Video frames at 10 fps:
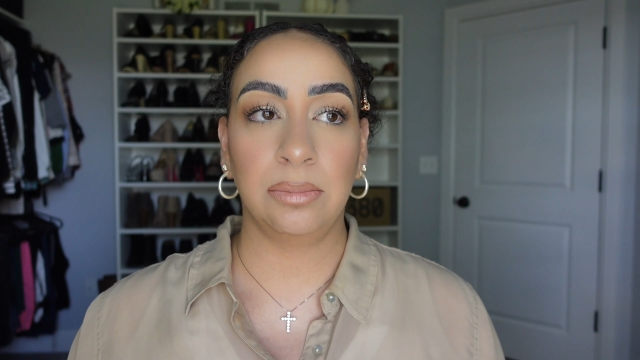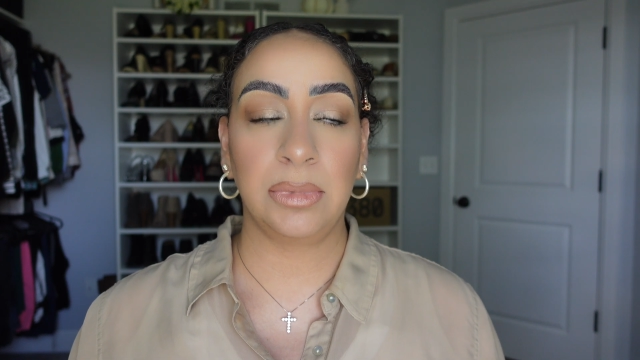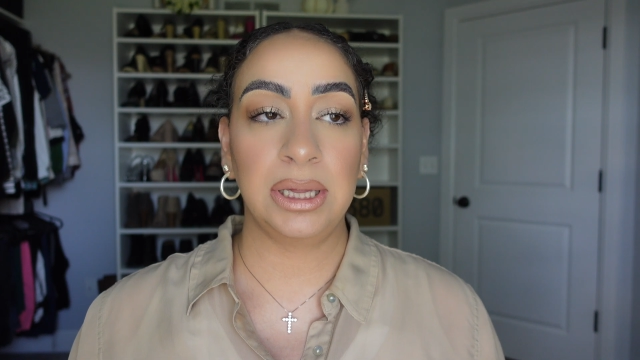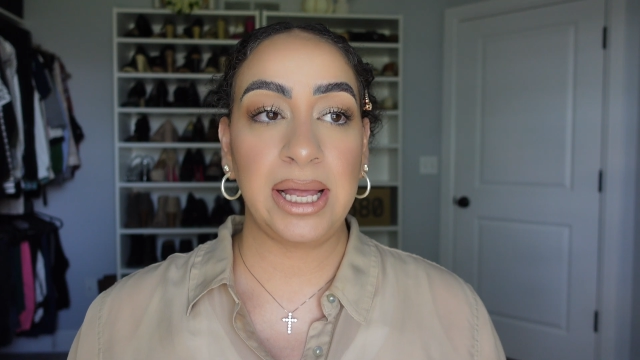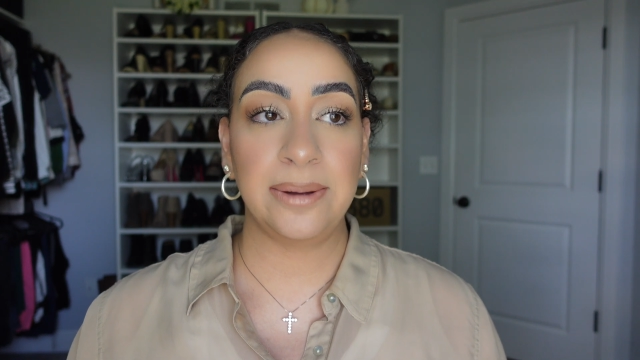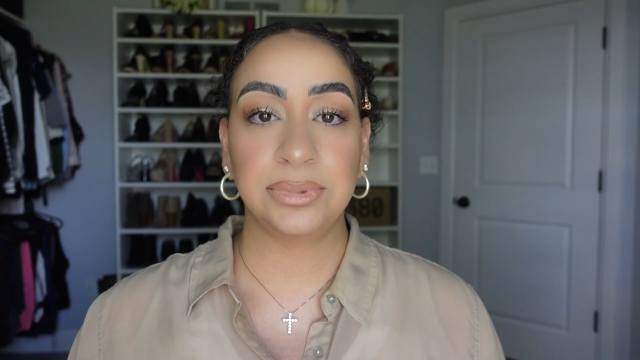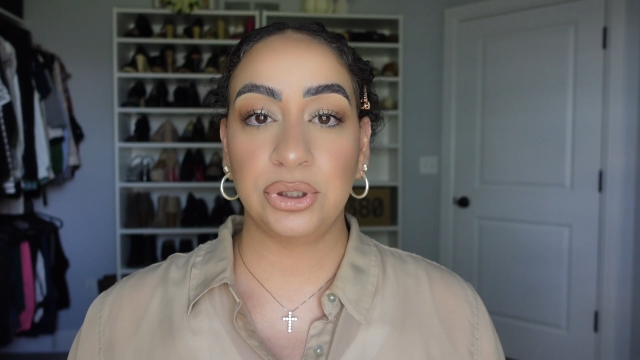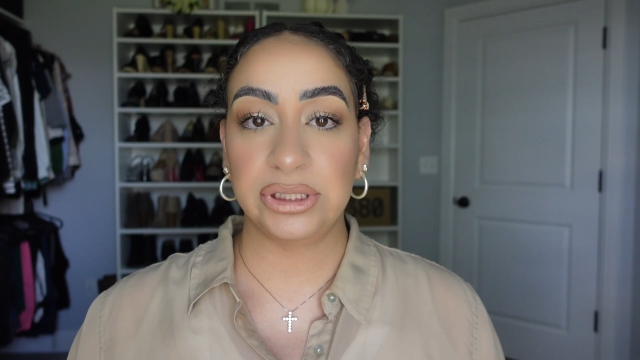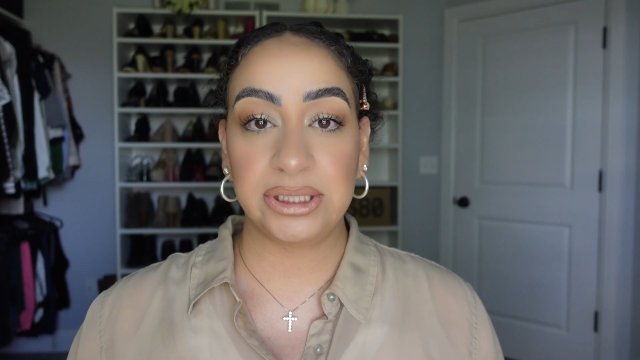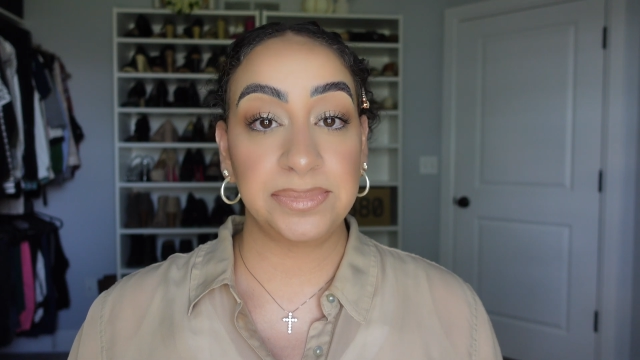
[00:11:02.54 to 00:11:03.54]
clamps
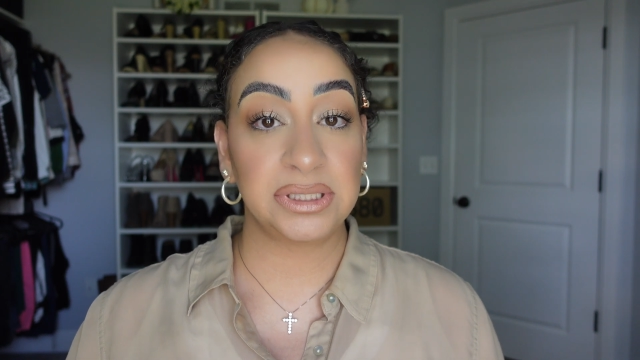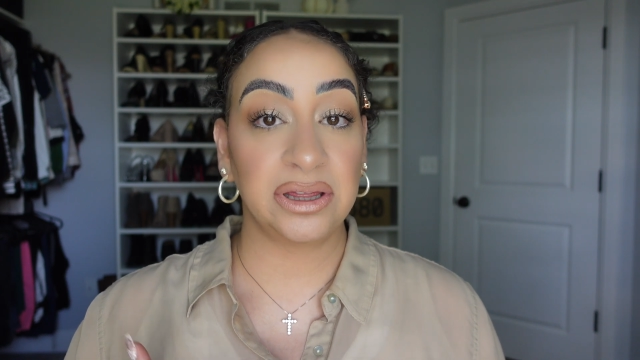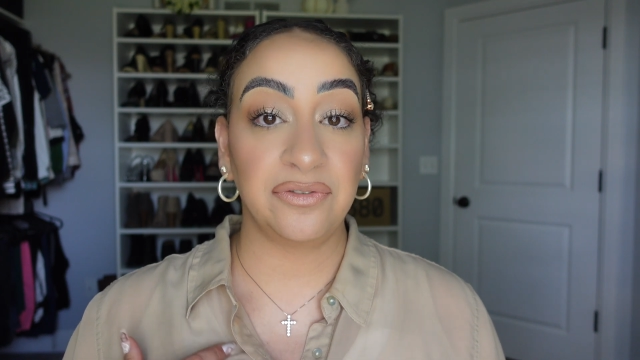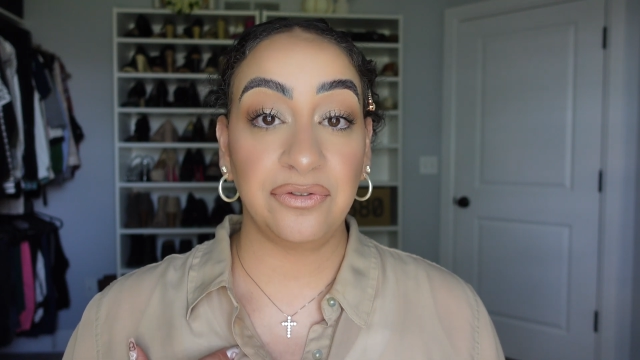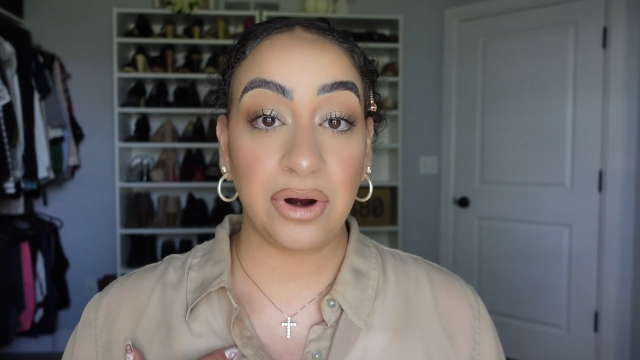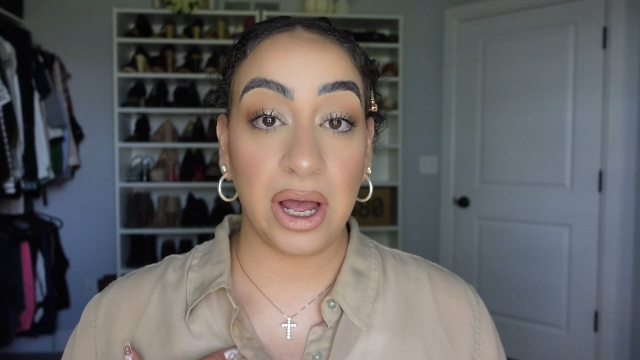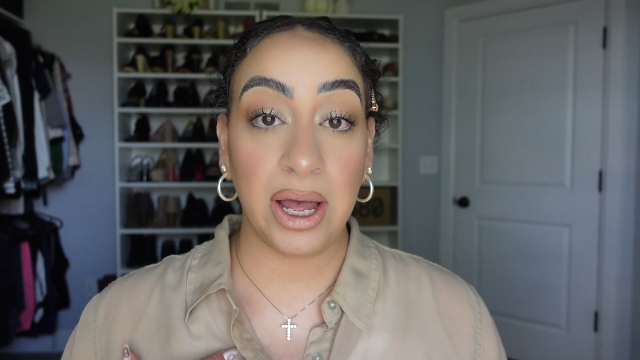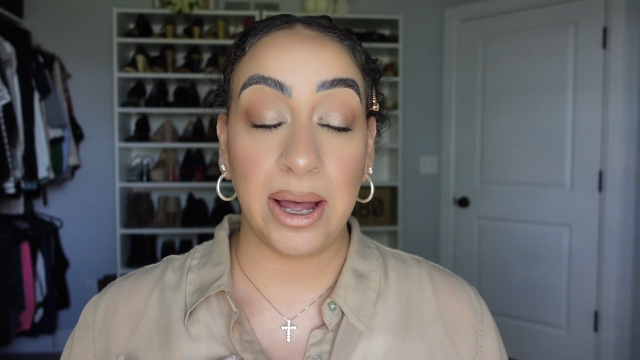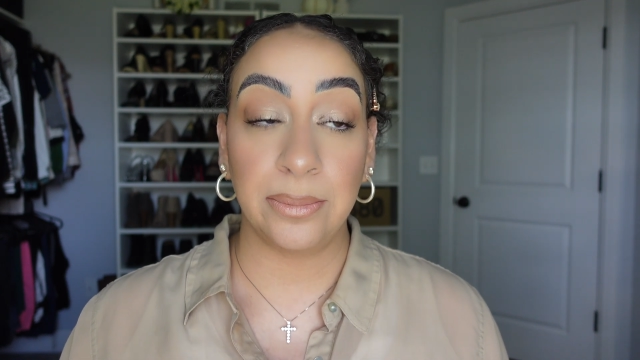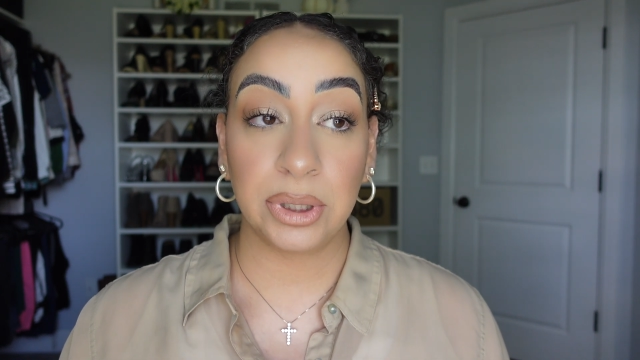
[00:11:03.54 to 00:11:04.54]
or zips in the
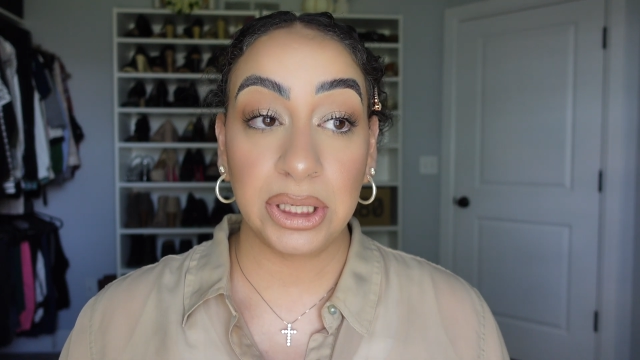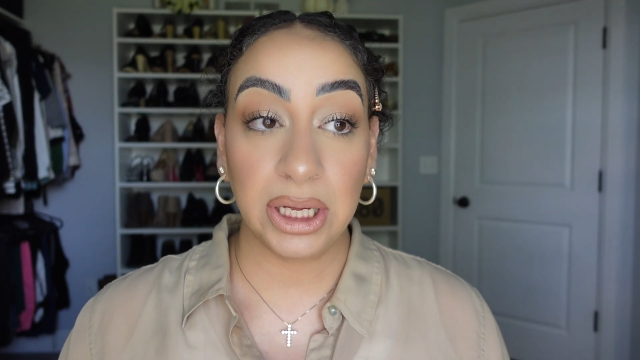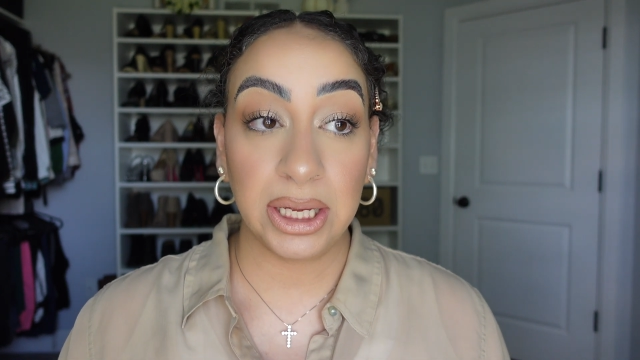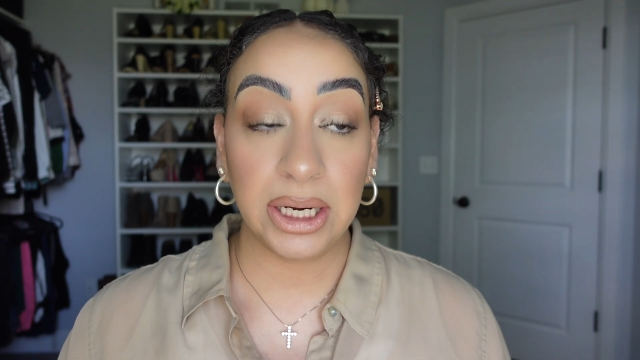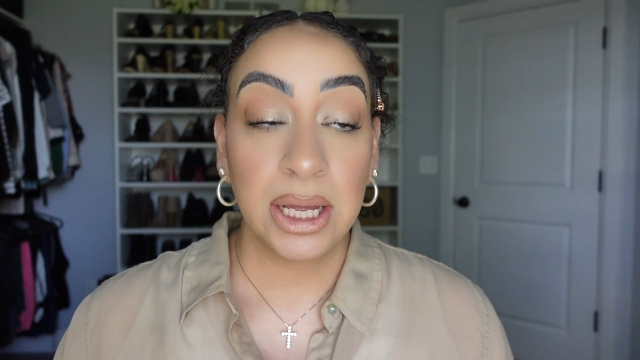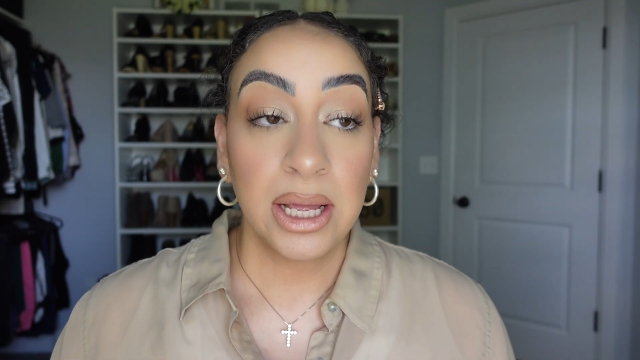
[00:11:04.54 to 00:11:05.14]
front, I'm good.